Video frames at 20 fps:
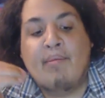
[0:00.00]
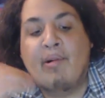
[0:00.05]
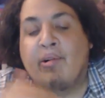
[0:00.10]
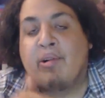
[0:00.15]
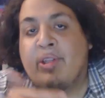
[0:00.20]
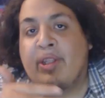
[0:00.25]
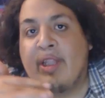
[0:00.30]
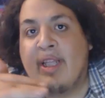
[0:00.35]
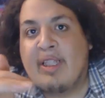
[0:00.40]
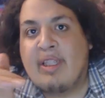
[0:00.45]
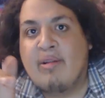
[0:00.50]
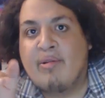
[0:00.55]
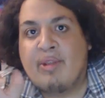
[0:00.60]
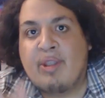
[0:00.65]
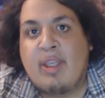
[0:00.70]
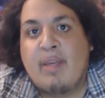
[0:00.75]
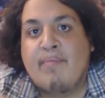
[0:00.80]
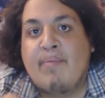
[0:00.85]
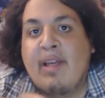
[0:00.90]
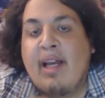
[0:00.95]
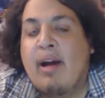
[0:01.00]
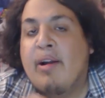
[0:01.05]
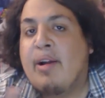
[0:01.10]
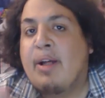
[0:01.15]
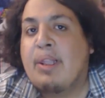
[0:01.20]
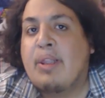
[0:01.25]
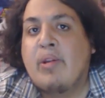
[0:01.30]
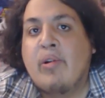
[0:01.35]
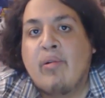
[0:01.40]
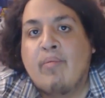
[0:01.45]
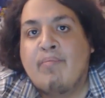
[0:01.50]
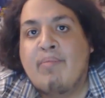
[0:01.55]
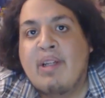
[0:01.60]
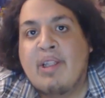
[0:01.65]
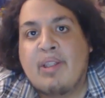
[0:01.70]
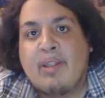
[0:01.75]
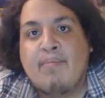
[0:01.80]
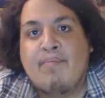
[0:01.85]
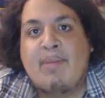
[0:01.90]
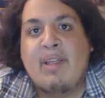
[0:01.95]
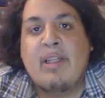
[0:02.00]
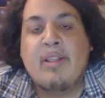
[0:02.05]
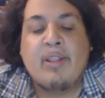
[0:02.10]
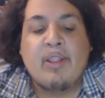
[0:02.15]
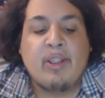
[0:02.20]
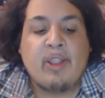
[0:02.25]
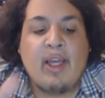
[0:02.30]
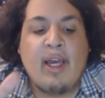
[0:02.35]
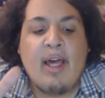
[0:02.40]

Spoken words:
I'm noticing that they're skipping out on little bits and pieces.